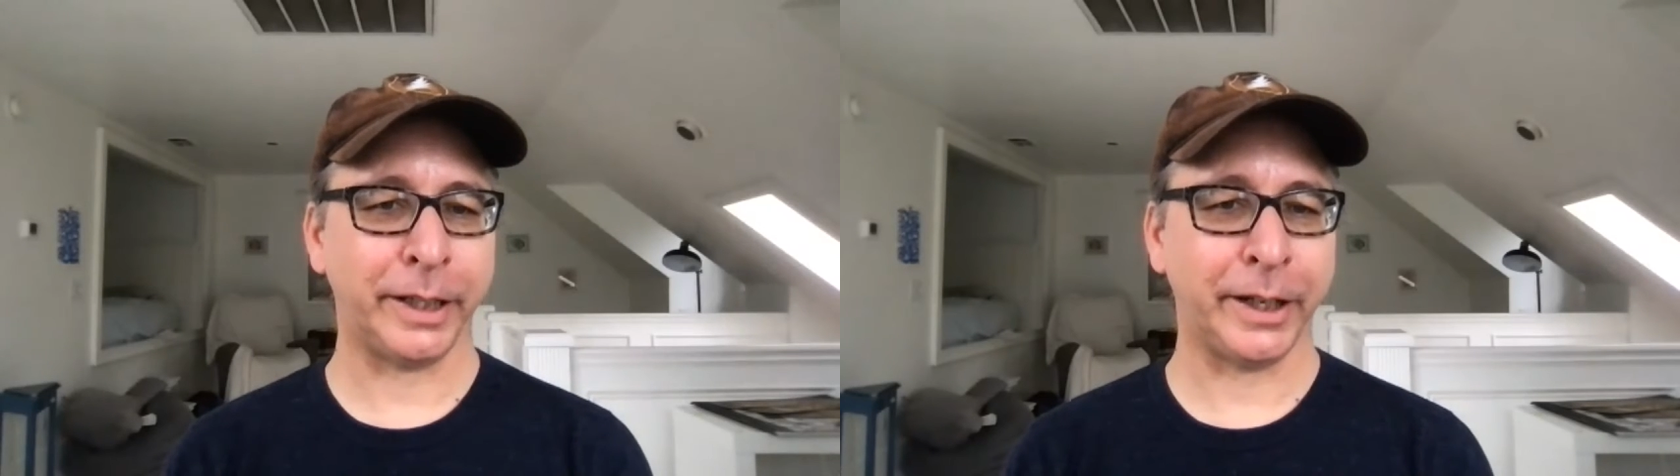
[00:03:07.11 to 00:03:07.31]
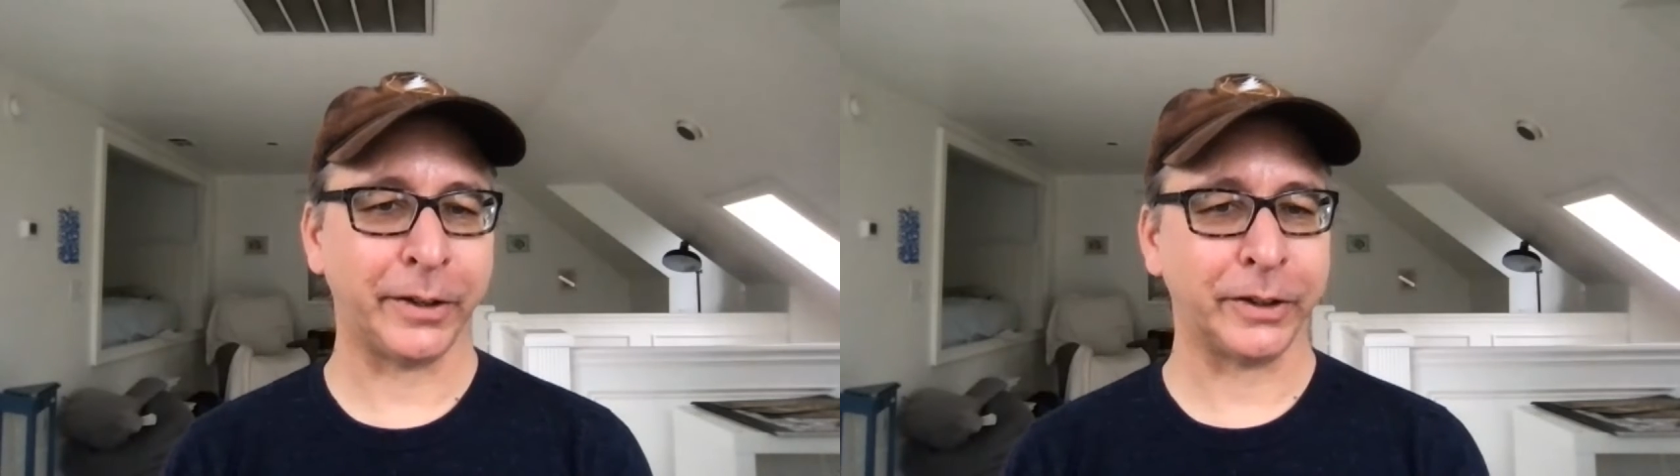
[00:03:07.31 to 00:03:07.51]

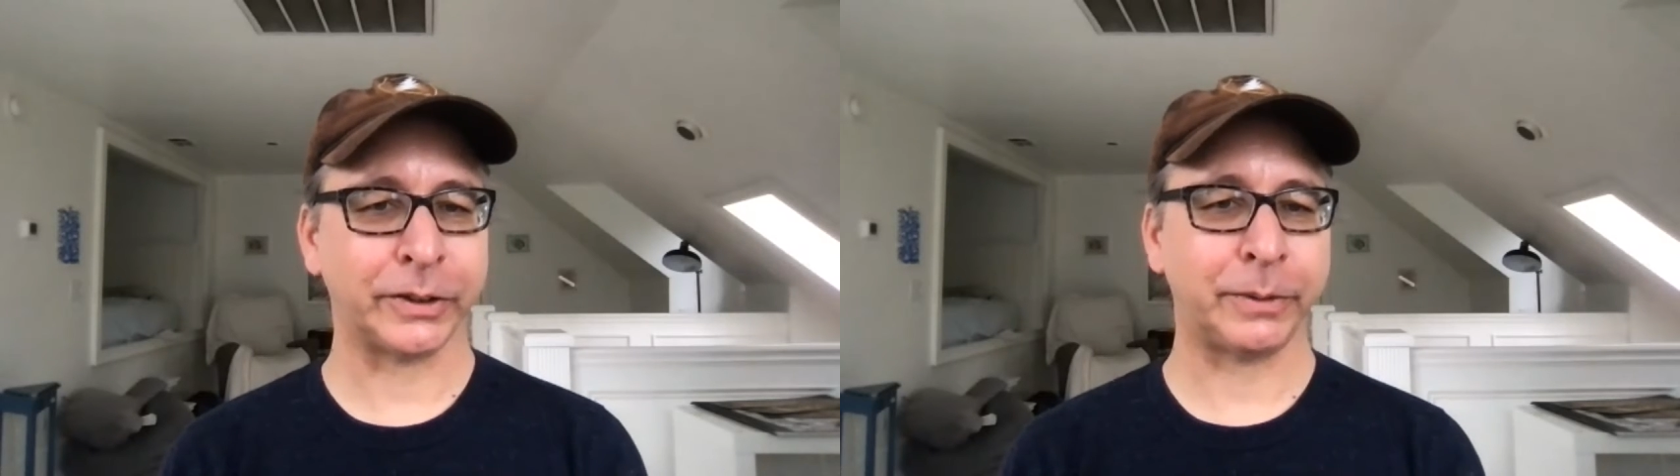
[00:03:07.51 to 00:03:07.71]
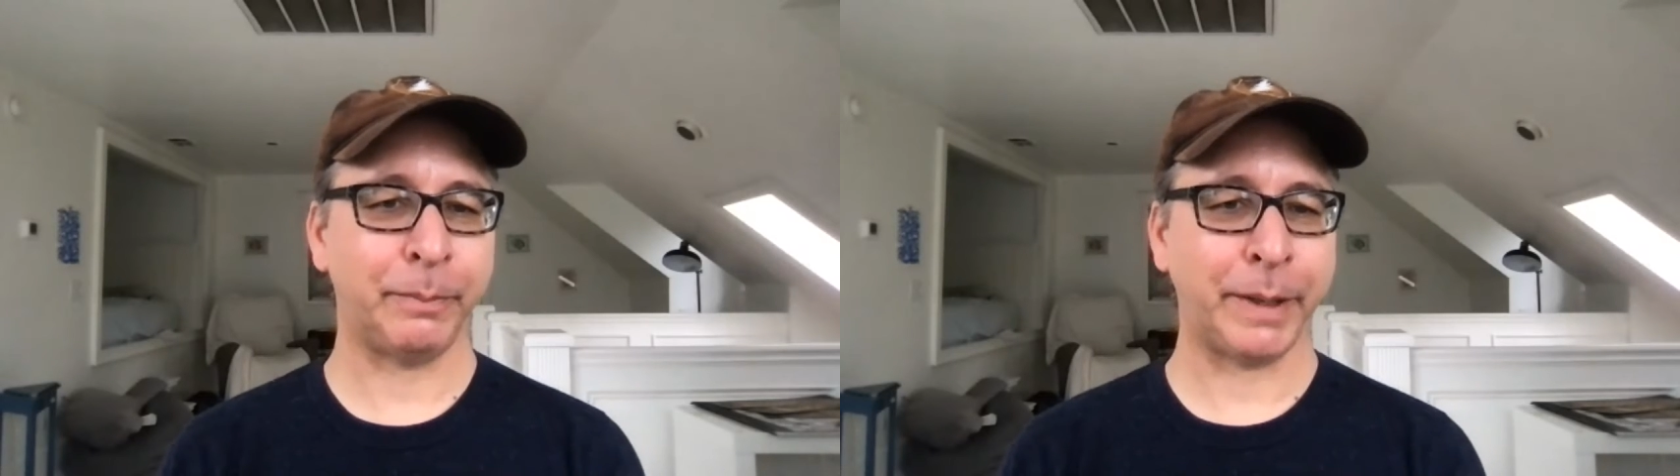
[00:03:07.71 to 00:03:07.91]

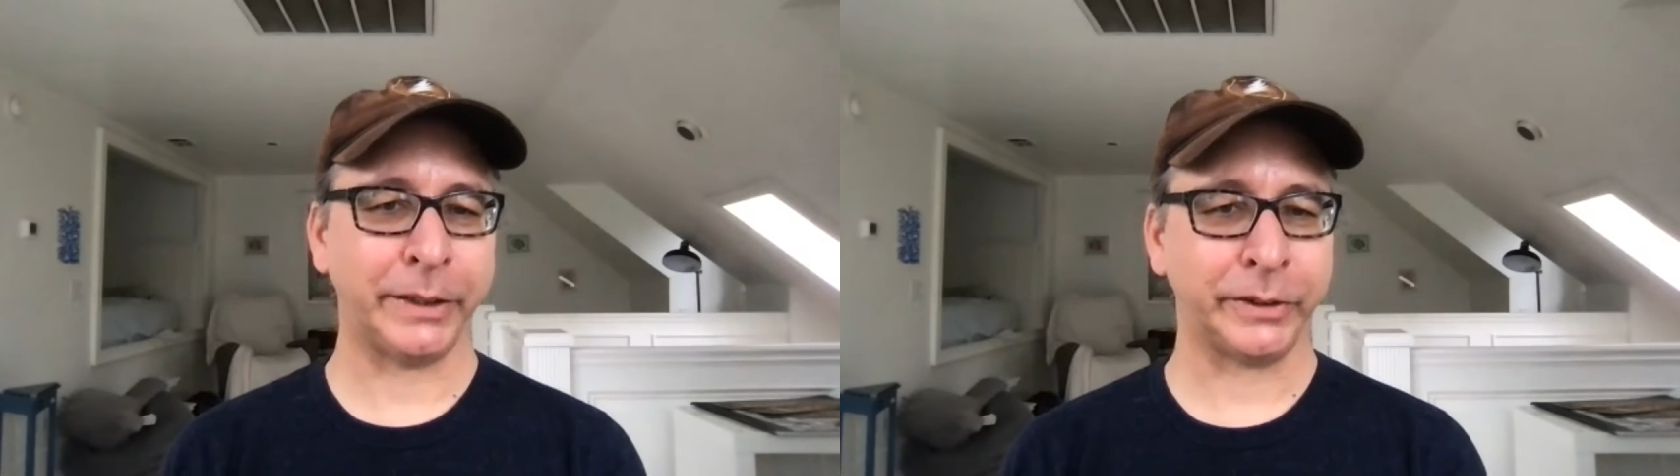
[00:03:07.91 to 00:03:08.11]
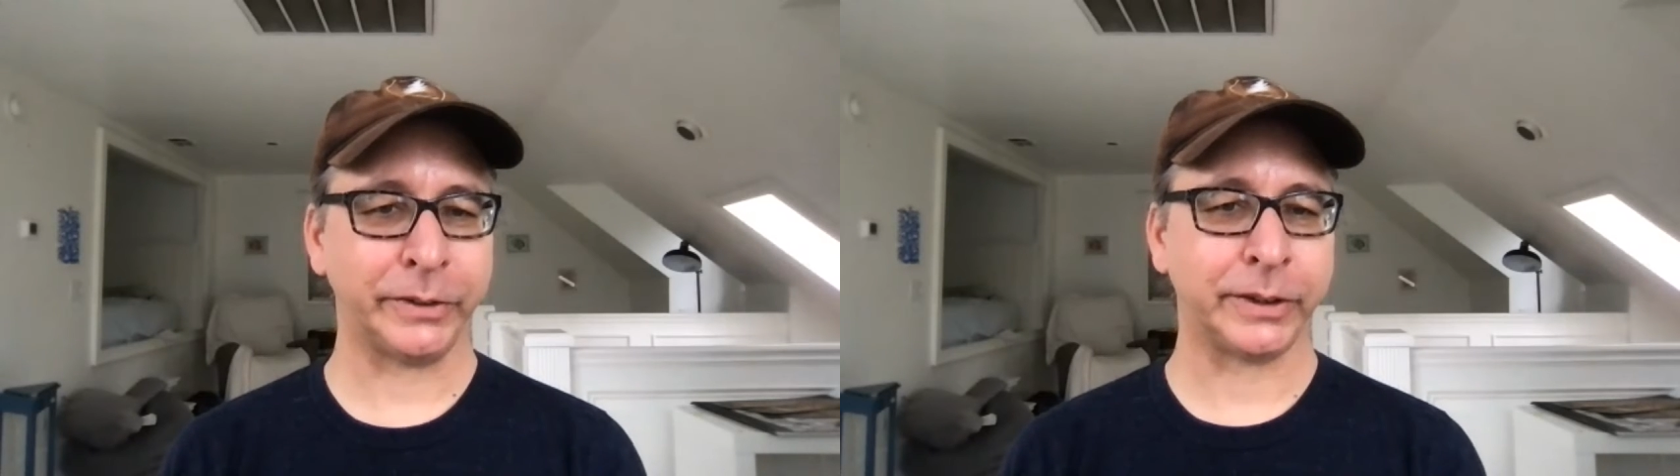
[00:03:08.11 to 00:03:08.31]
English
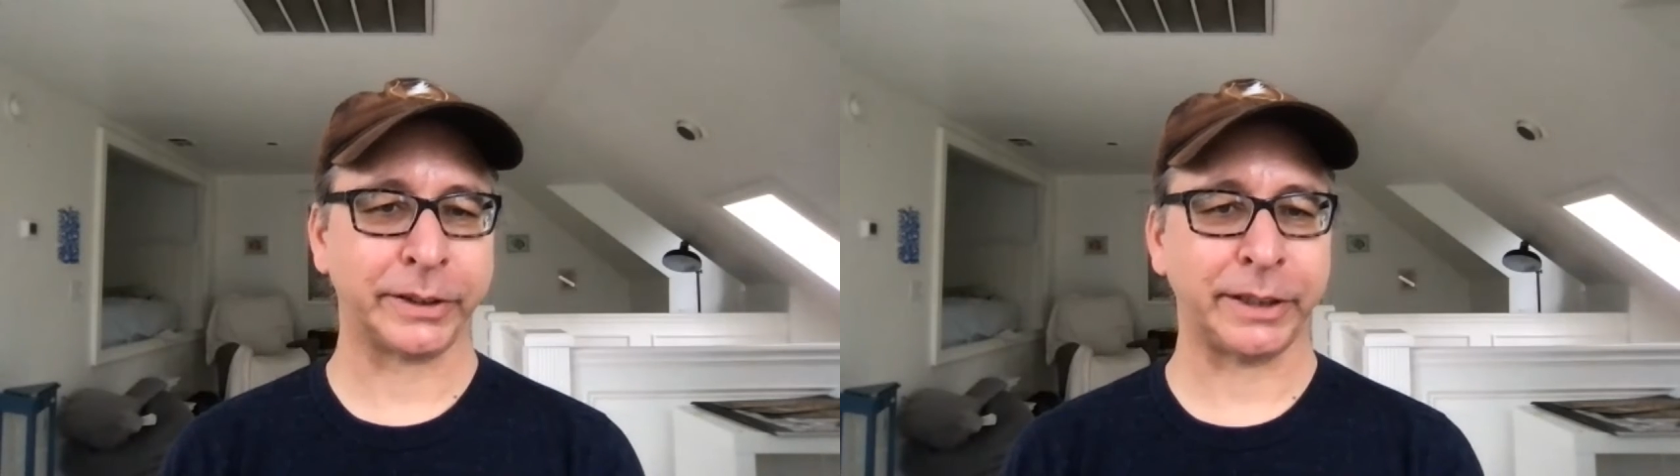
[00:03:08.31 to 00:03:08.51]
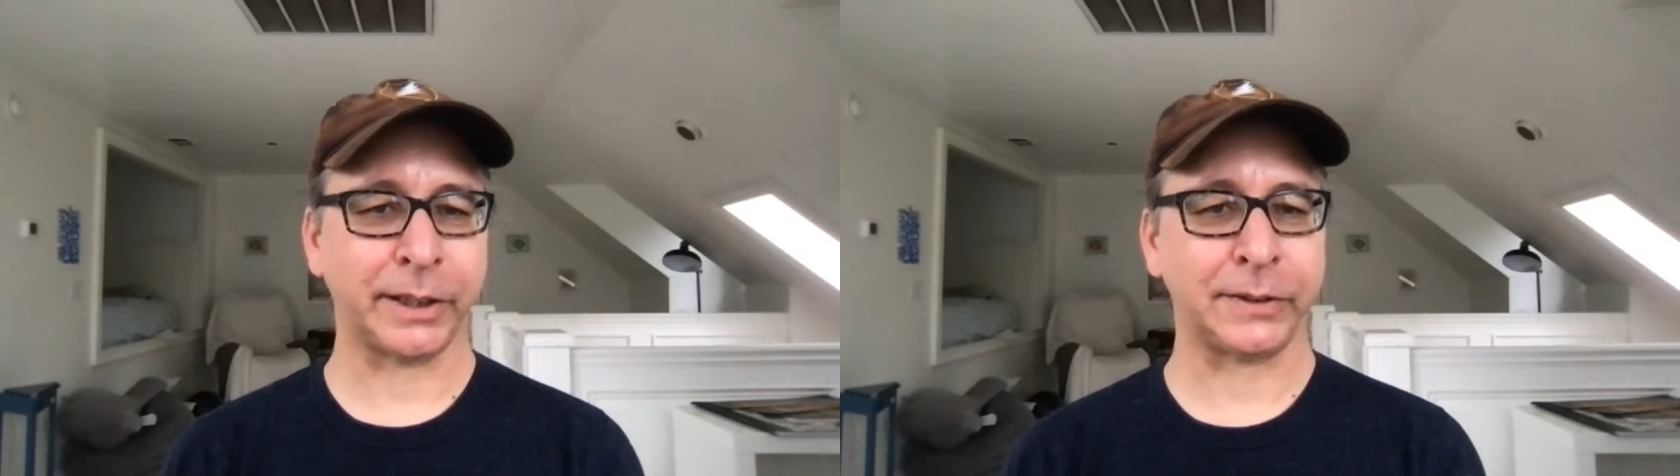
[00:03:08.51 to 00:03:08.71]
majors at
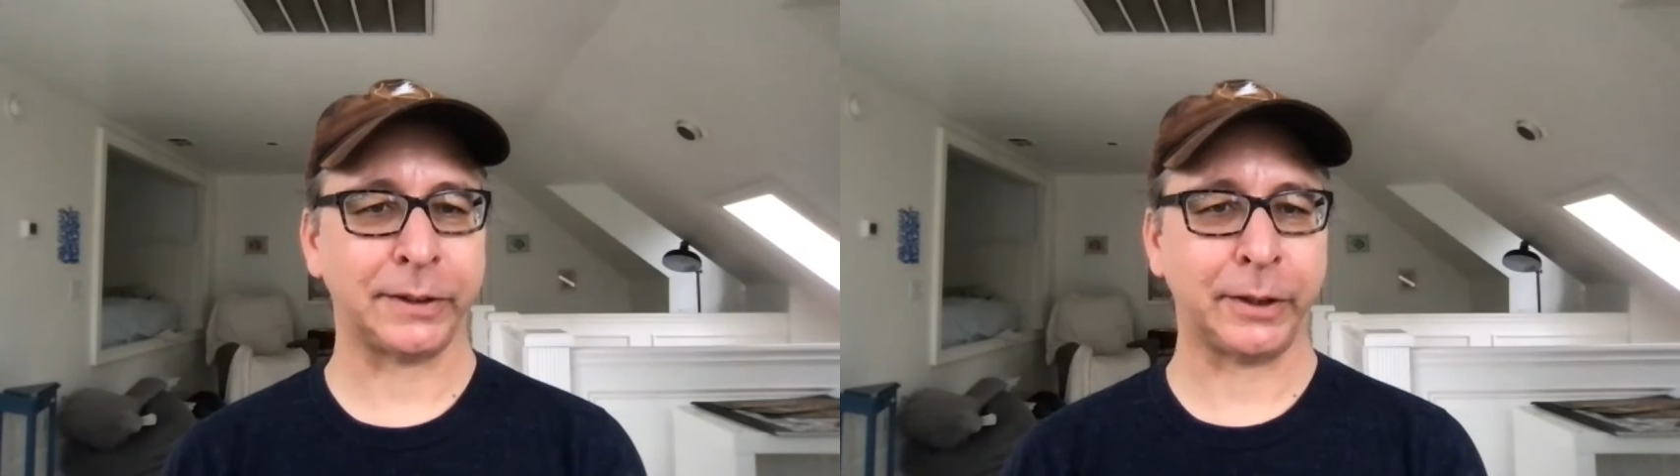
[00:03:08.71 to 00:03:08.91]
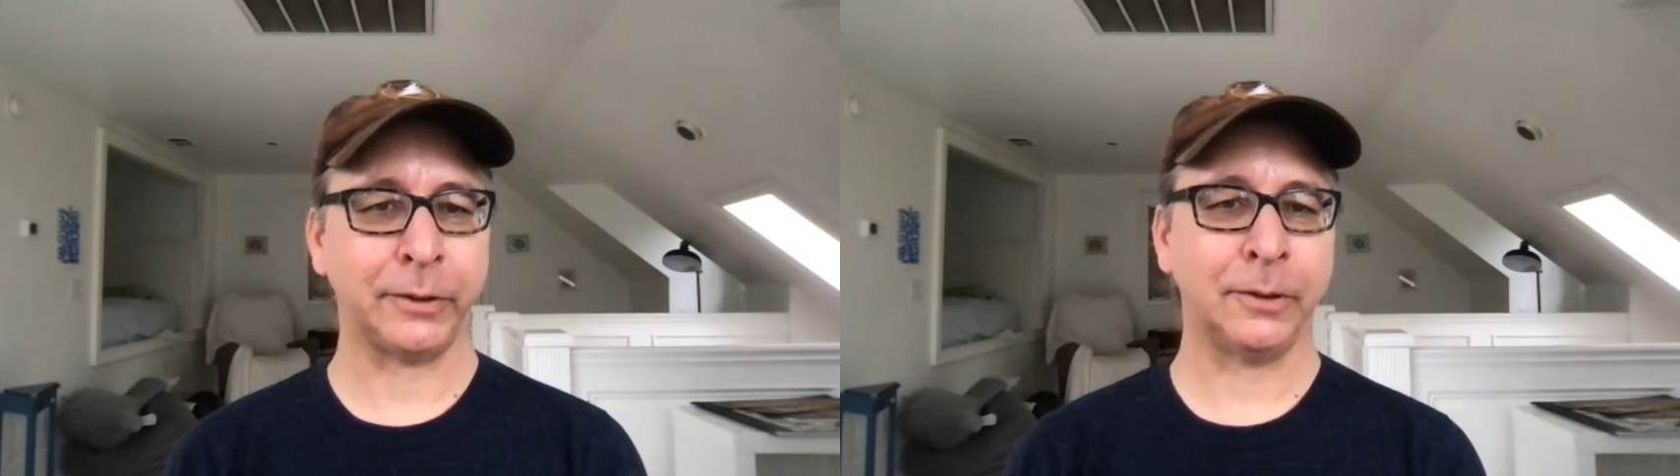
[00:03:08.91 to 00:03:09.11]

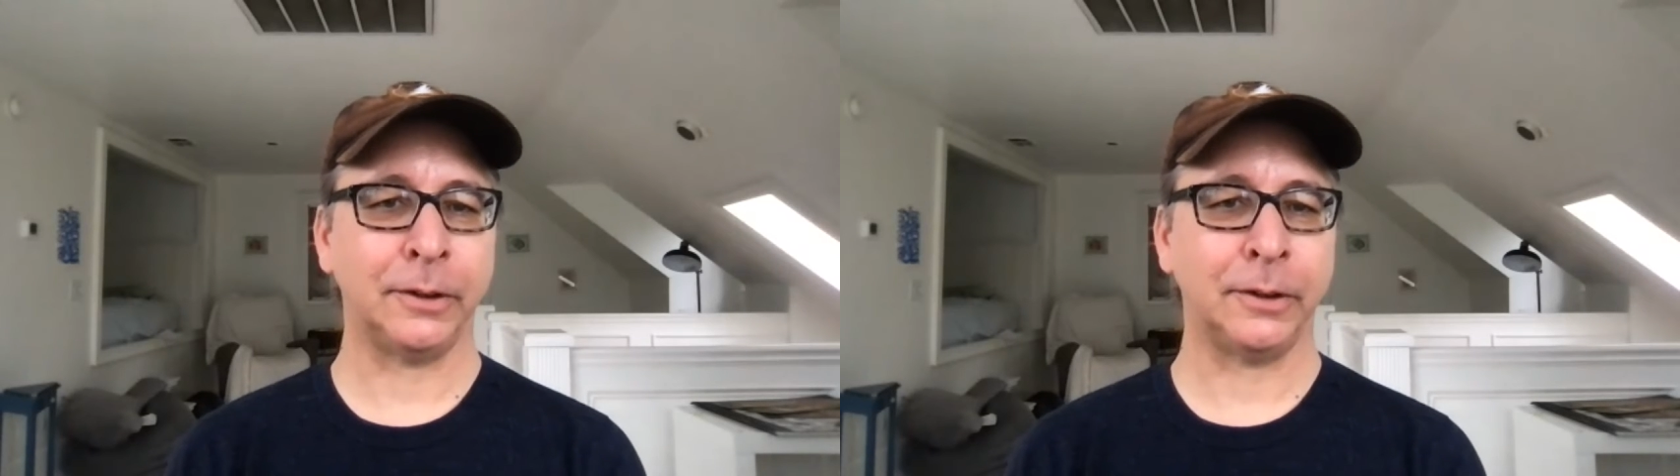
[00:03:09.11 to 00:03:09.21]
CSU?